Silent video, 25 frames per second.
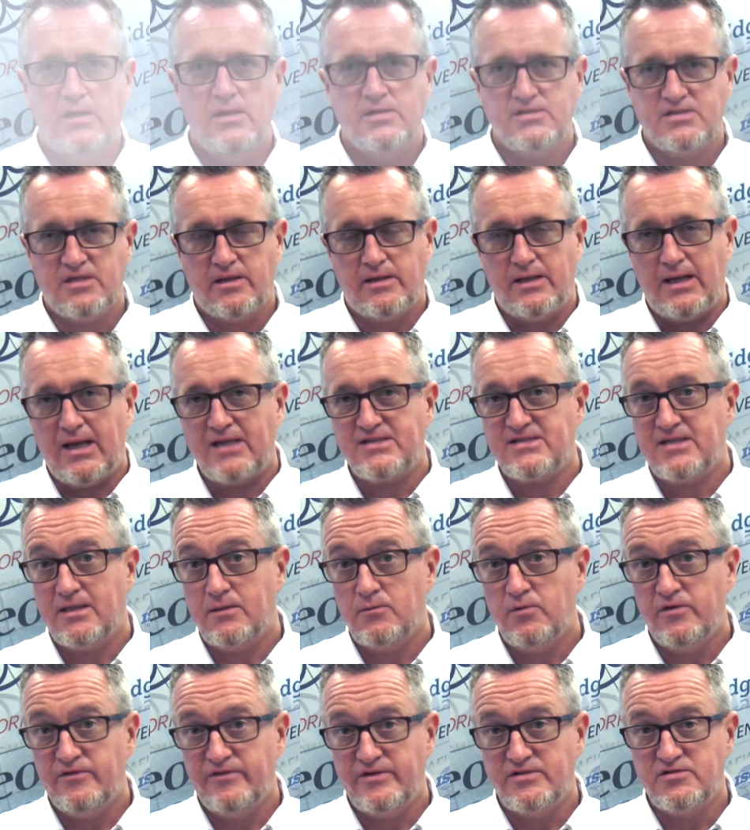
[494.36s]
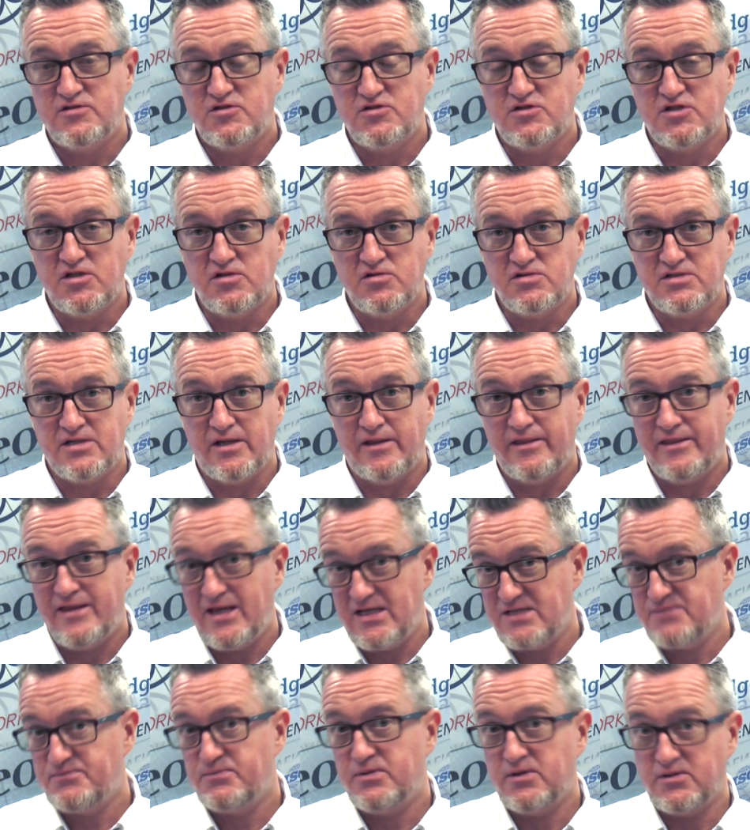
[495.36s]
So the last thing we've introduced at
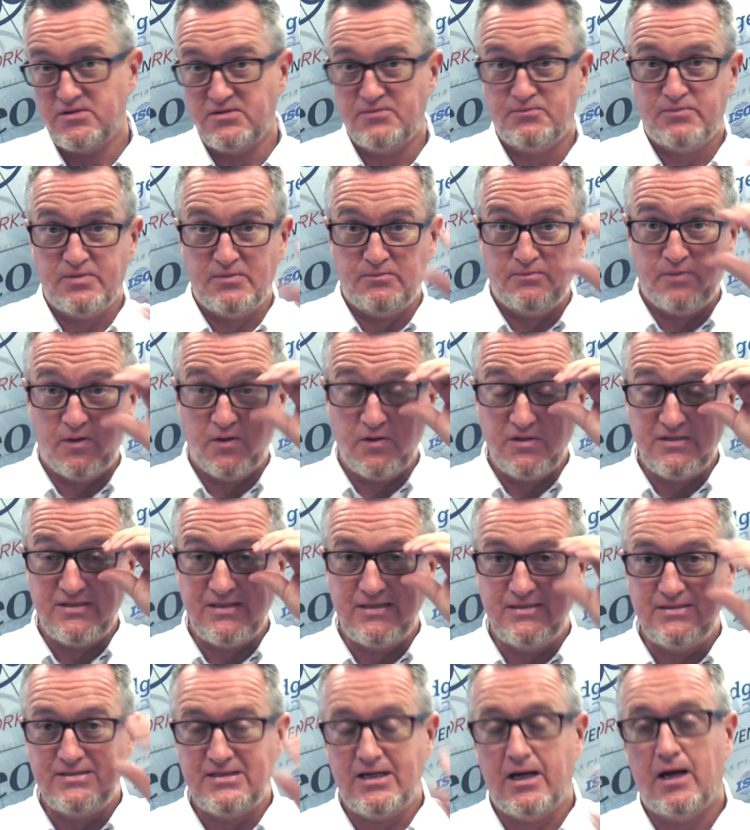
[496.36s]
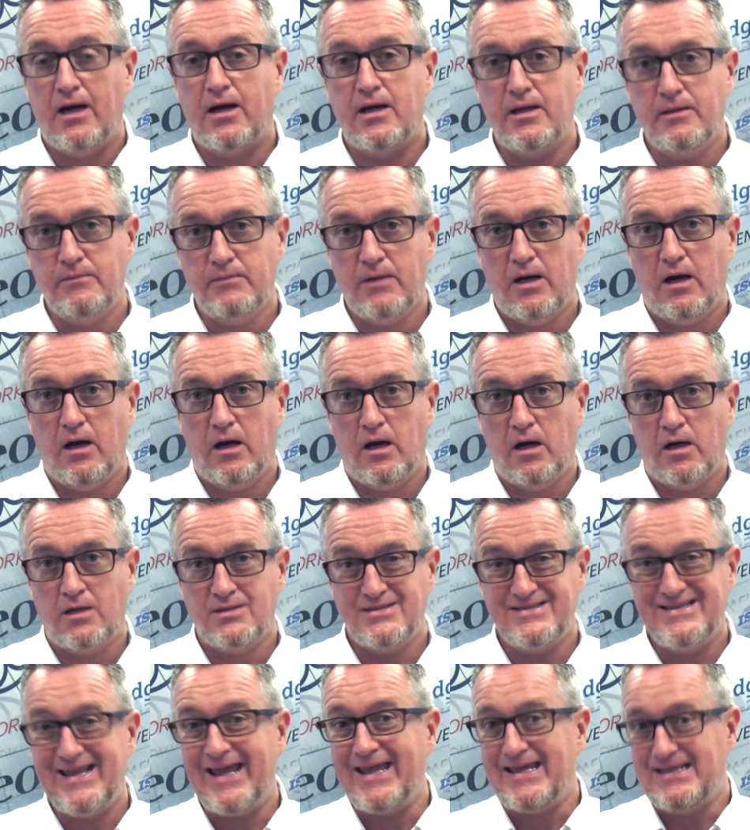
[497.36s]
this point in time
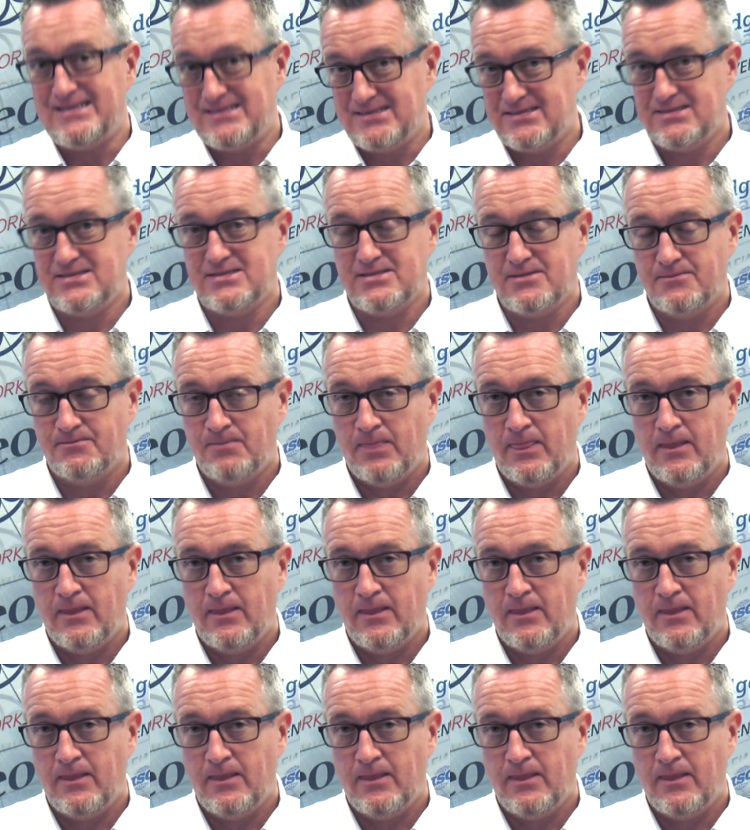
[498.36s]
are dates.